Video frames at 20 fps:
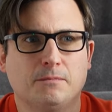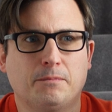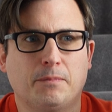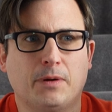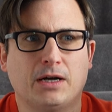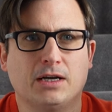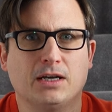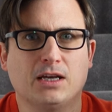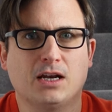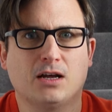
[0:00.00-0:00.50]

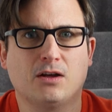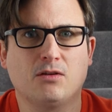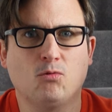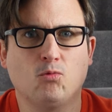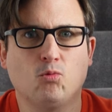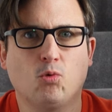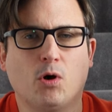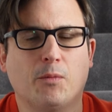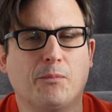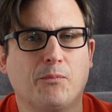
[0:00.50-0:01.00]
but you know,
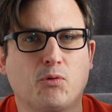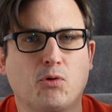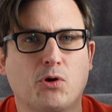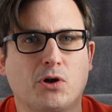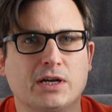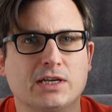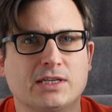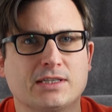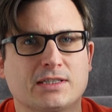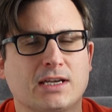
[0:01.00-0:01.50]
what
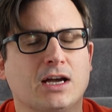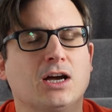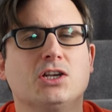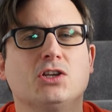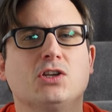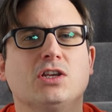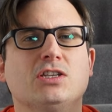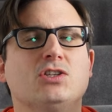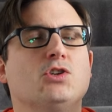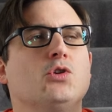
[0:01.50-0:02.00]
price
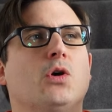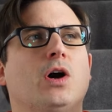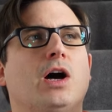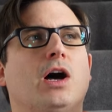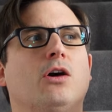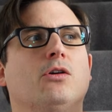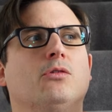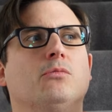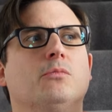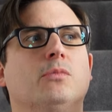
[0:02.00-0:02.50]
is your
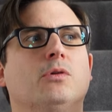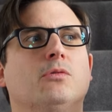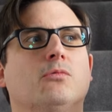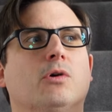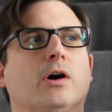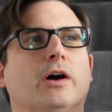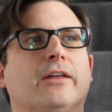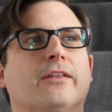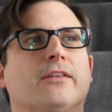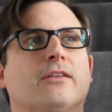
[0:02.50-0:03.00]
home
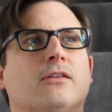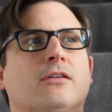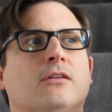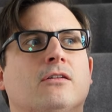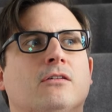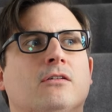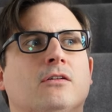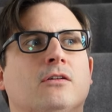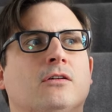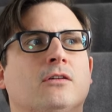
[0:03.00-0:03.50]
worth?
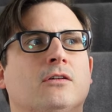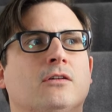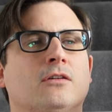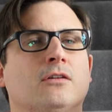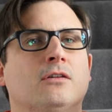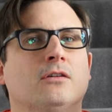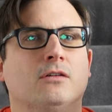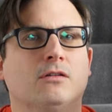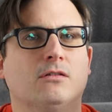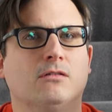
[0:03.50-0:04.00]

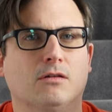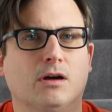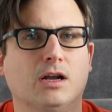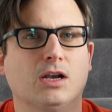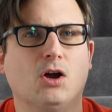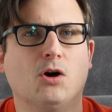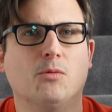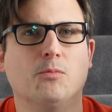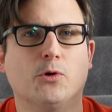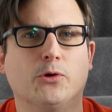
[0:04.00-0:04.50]
A
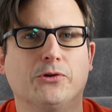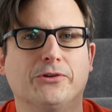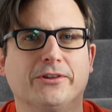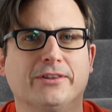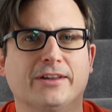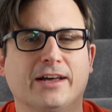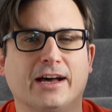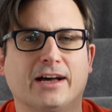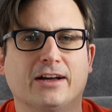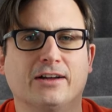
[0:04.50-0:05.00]
lot more
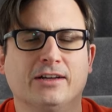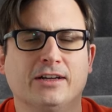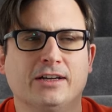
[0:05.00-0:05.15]
than that.